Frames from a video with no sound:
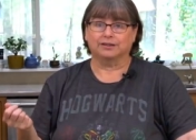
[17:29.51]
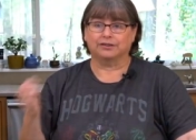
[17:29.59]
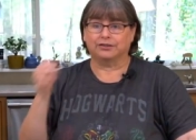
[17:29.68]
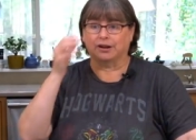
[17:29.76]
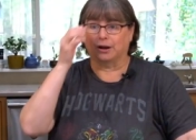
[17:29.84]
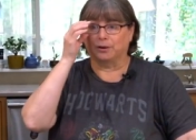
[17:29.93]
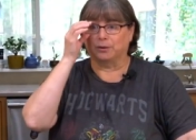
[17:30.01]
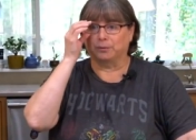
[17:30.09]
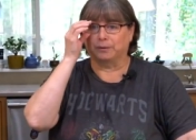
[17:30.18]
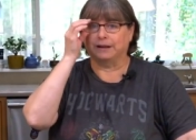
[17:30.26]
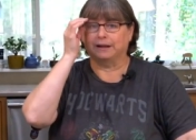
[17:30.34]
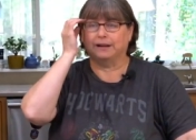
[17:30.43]

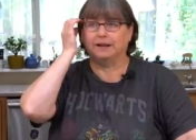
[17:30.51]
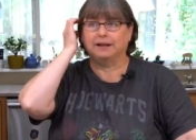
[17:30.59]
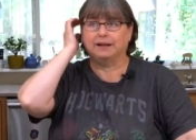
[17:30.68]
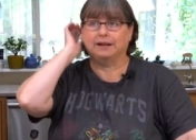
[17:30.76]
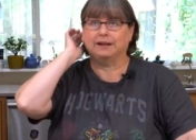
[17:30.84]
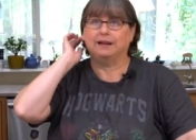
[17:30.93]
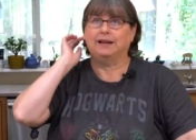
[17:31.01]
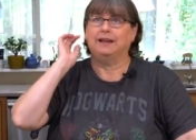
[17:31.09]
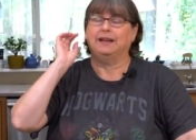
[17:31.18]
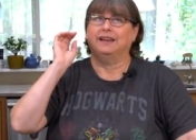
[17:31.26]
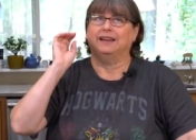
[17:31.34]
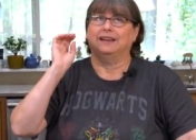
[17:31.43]
So
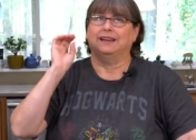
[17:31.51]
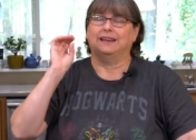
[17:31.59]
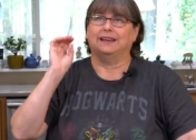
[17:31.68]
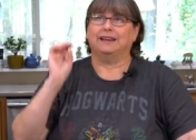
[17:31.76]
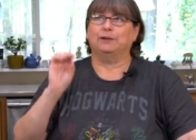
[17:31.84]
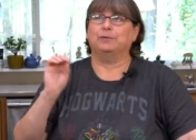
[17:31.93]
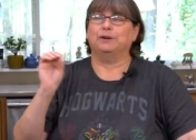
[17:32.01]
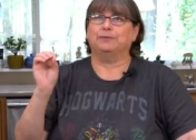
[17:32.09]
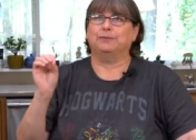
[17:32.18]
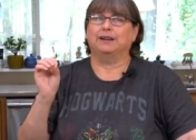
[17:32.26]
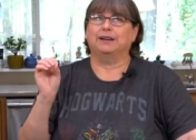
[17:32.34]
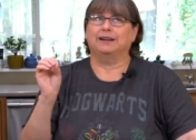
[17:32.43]
it would,